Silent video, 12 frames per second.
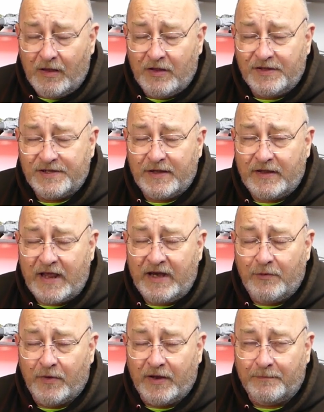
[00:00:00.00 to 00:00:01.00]
So
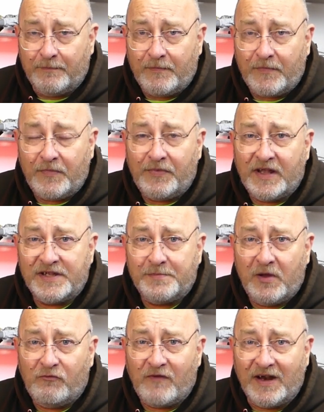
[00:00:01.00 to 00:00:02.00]
anyway, that's
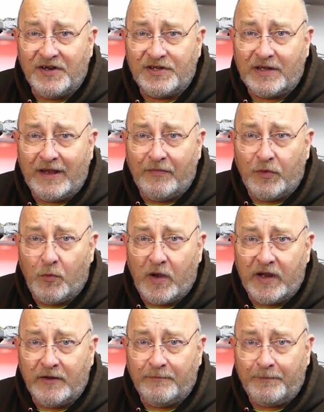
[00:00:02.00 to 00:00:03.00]
my rant out of the way,